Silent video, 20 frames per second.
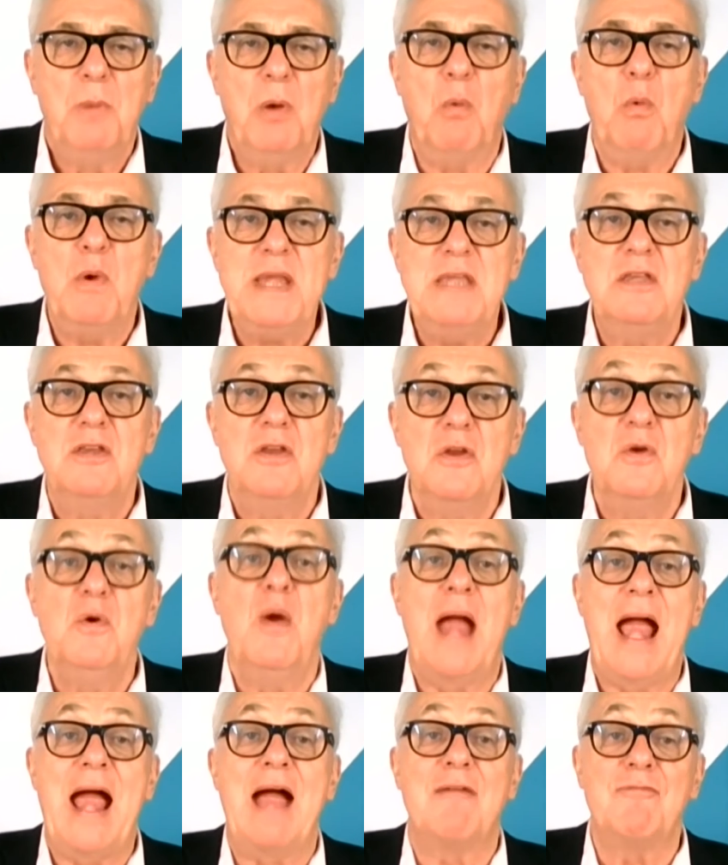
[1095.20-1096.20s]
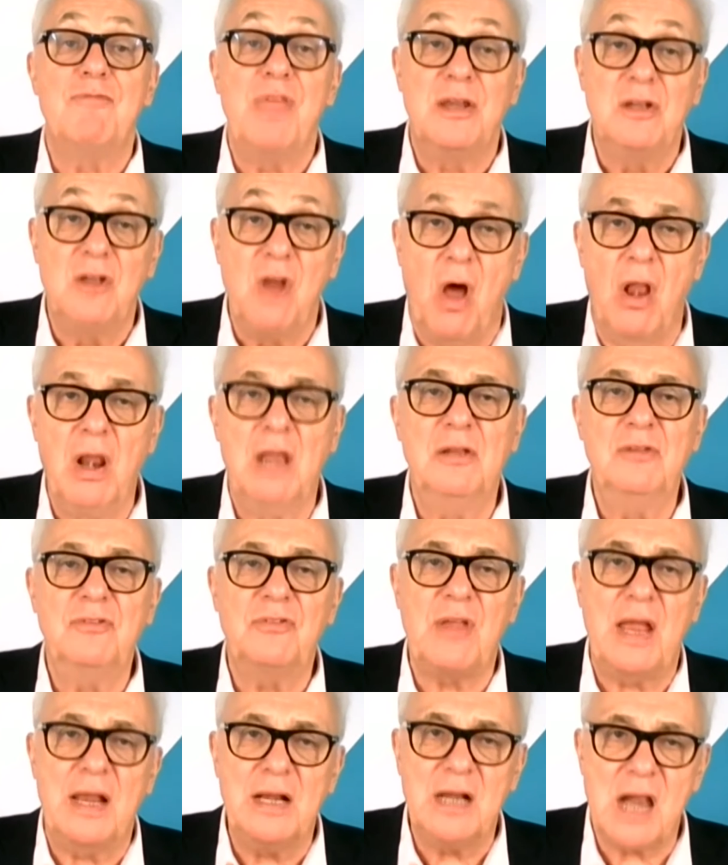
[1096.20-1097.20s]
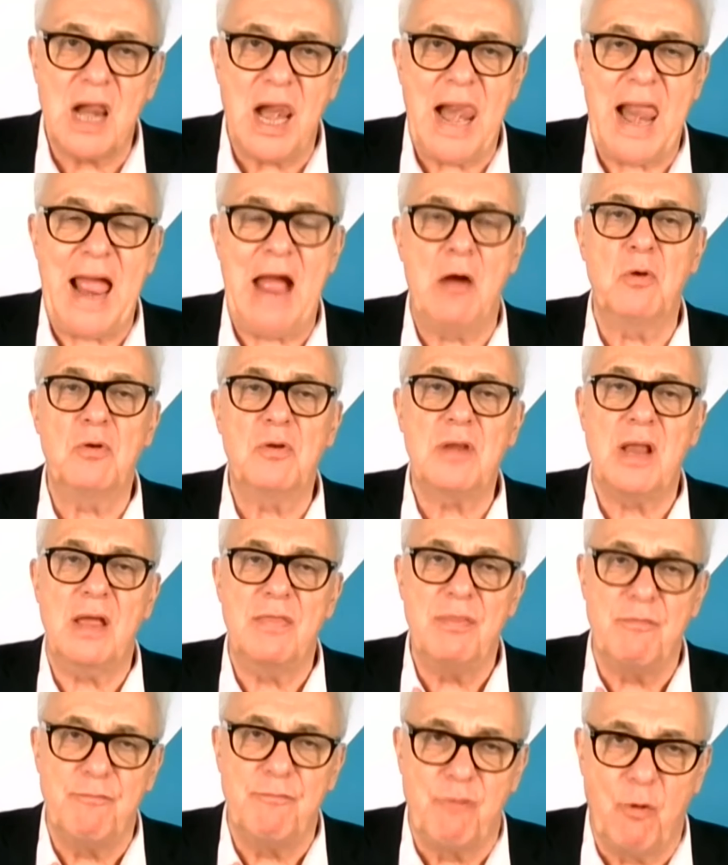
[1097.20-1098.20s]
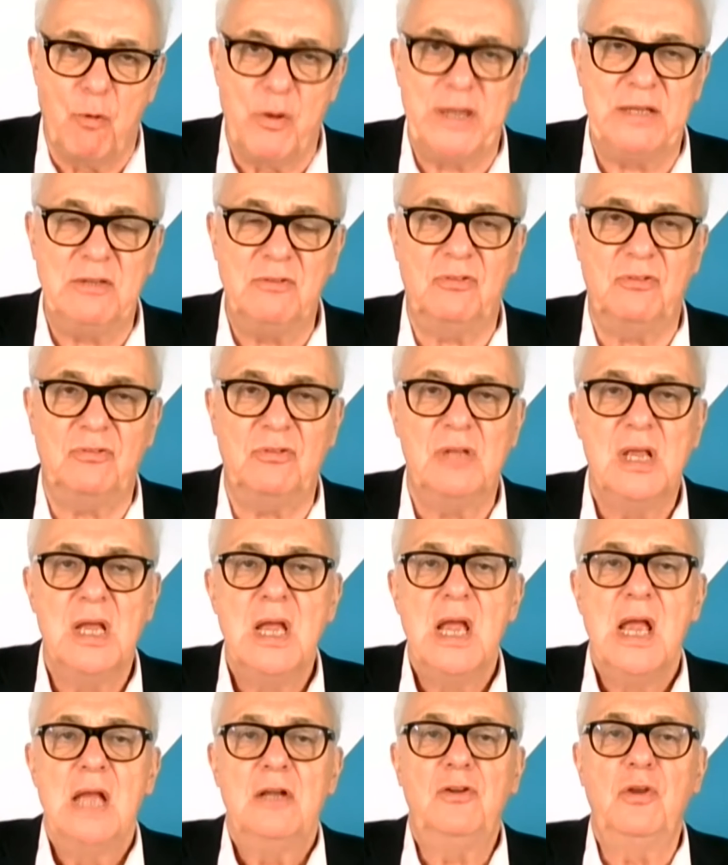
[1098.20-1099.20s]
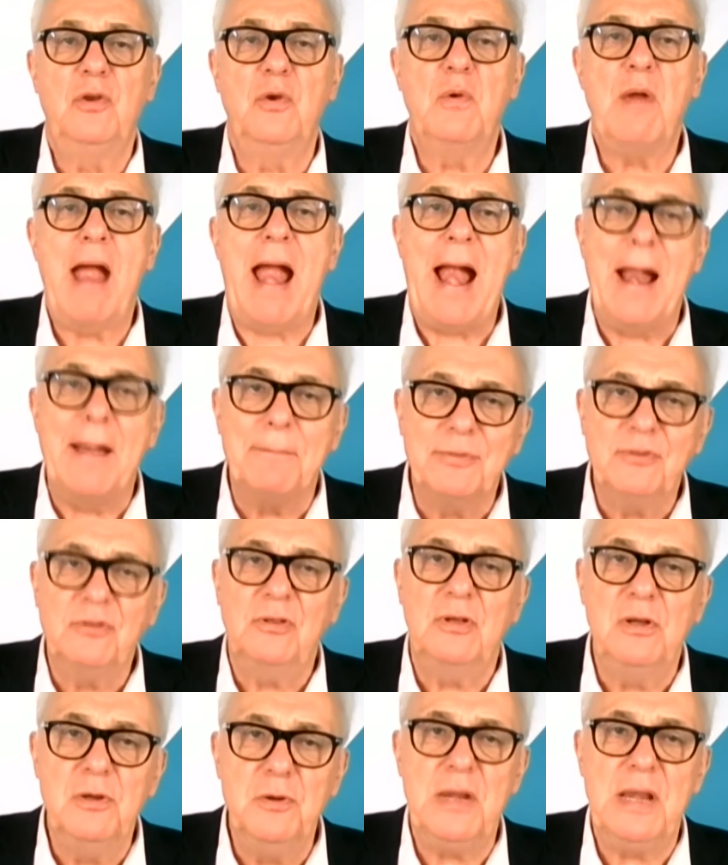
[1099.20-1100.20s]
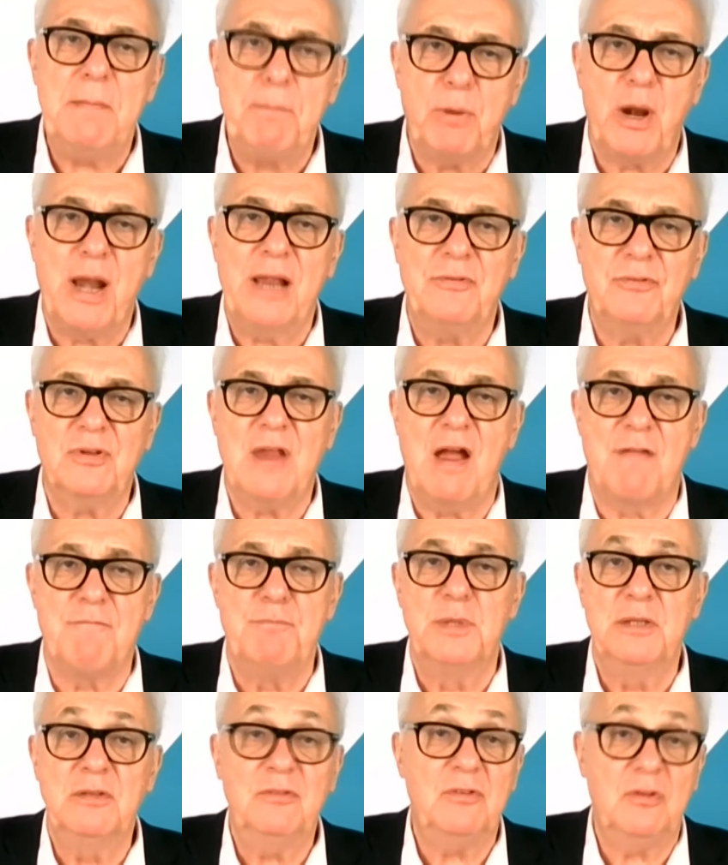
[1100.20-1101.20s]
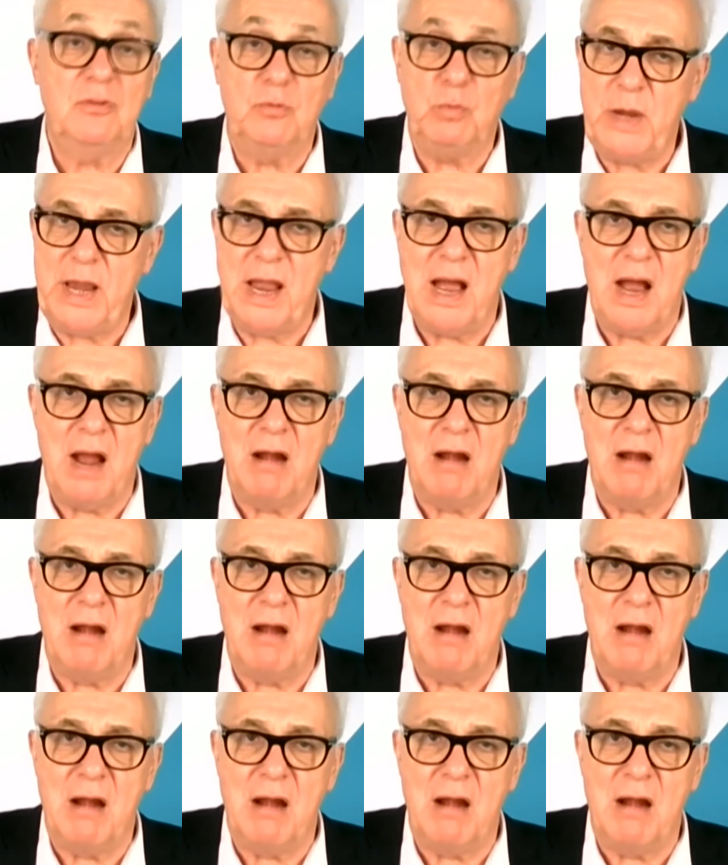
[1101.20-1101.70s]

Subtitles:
But we do have the dollars and clout and the voice to absolutely press governments, as we